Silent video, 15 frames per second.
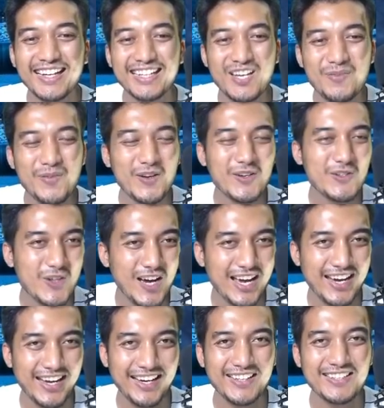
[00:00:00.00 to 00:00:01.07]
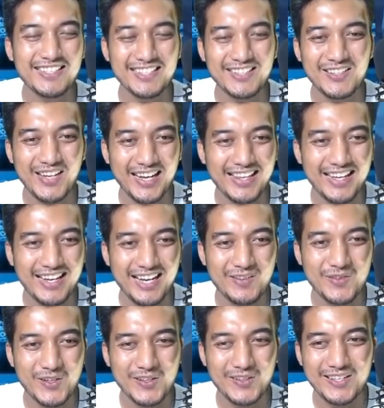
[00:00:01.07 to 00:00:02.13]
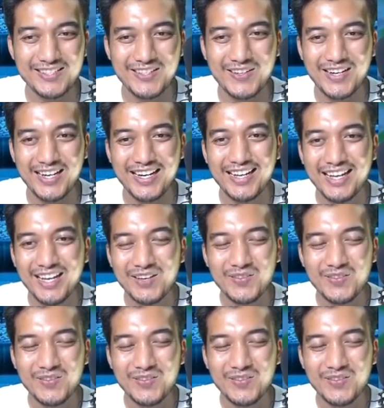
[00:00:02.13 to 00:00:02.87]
Keep on trying until you get that anemoculus, alright?